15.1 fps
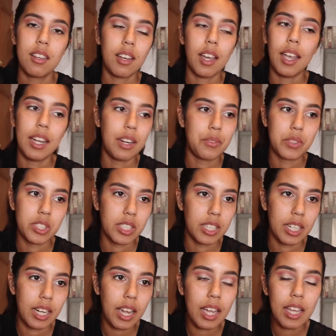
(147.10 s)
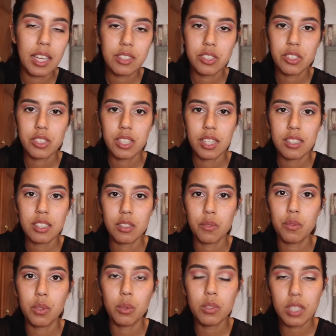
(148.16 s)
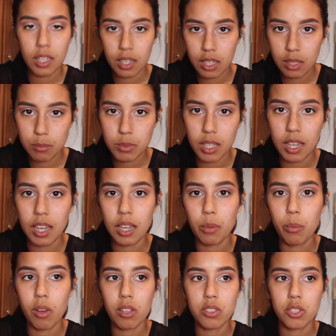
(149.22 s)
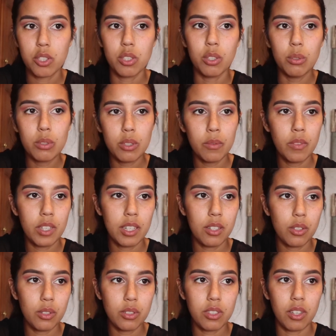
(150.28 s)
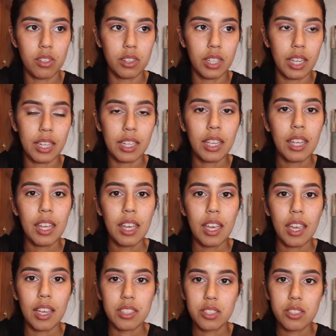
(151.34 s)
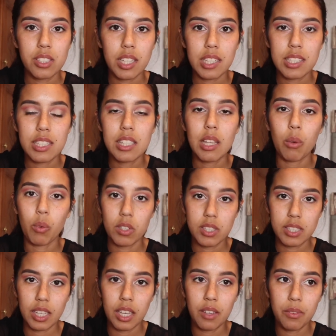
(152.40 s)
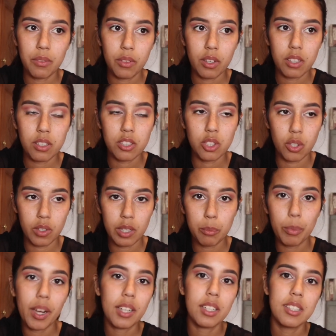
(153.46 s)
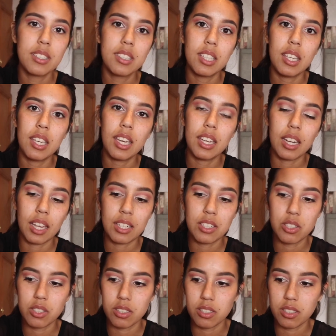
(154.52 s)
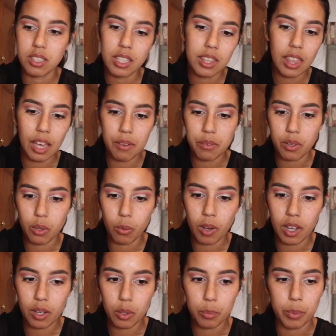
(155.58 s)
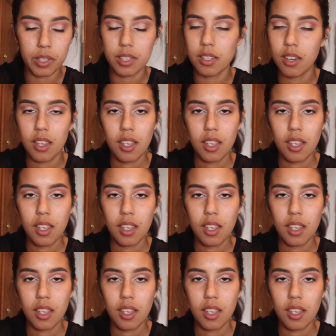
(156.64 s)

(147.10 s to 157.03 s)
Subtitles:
I never did it. I exercised a few times. I watched YouTube videos on like exercises that were safe during pregnancy, and I just did that for a while, but